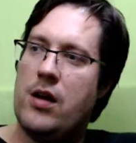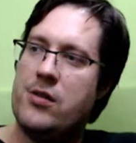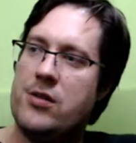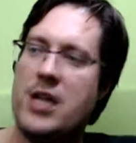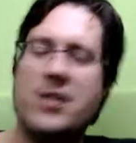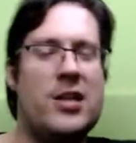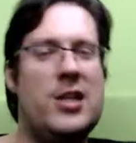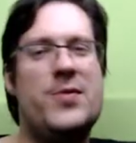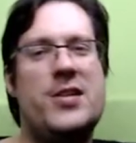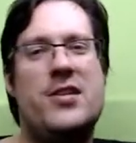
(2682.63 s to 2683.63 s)
It actually leads
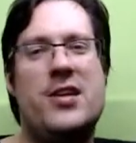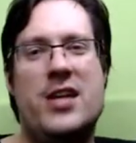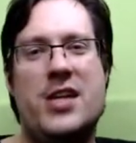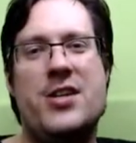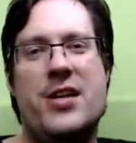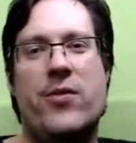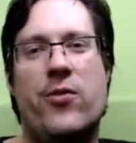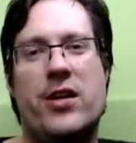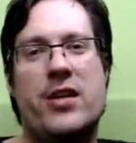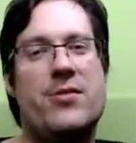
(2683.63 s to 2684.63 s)
me to the initiative order.
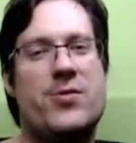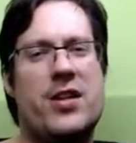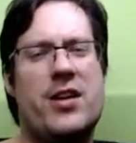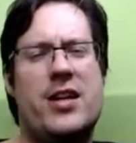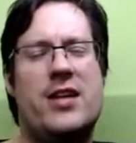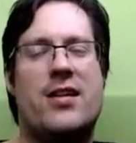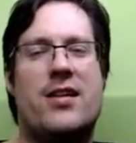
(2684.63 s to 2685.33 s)
That was one thing I didn't...